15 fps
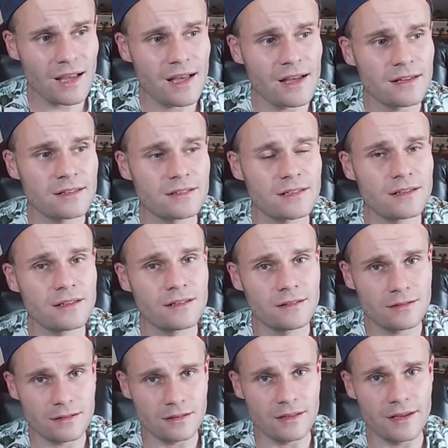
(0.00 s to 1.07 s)
and
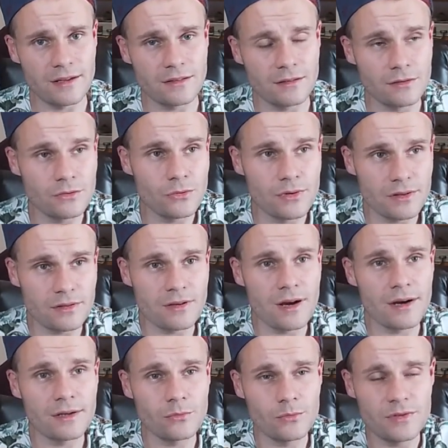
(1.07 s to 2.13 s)
then during the
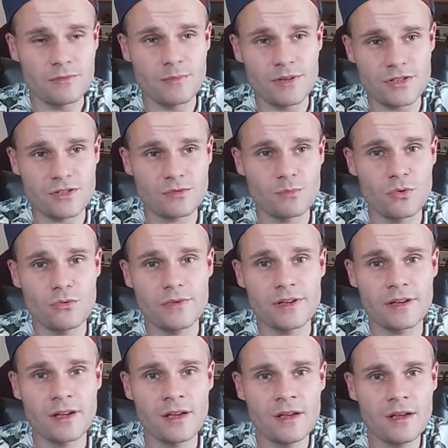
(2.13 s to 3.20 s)
guide we were just moving